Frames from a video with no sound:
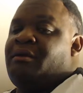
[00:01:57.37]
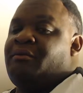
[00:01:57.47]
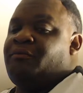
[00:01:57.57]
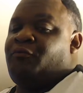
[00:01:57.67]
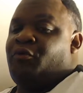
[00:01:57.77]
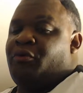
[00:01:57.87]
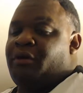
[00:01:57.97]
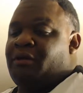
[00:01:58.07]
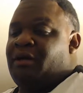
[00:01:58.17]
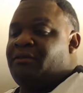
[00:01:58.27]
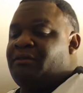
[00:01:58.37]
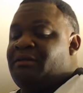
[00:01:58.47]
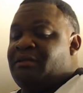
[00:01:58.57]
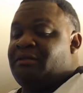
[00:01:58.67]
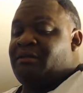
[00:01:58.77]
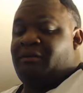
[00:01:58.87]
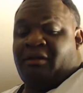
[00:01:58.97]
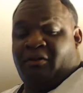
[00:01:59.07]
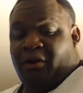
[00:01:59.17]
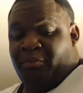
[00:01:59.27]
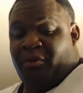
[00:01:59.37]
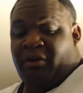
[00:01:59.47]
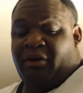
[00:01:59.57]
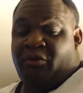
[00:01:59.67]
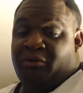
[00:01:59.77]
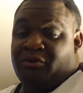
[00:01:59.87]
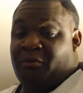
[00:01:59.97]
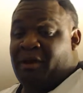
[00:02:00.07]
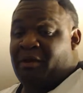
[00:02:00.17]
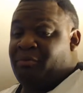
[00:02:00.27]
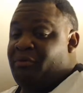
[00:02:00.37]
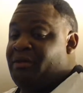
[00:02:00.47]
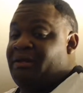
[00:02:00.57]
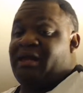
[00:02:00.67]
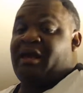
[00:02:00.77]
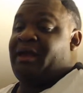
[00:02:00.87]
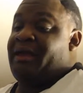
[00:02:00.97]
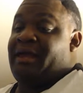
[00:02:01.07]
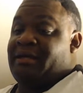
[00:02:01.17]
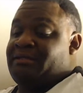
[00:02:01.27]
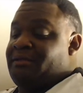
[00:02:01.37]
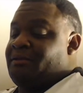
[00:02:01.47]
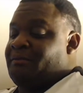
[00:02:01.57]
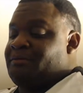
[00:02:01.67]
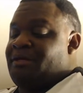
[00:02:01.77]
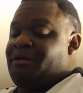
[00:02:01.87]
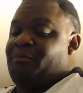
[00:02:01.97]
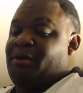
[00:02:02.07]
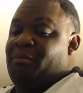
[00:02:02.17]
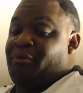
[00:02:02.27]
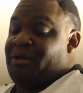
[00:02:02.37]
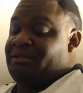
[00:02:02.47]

4 and other things in your computer. I normally use with my computer, and they are excellent. I'm telling you, it brings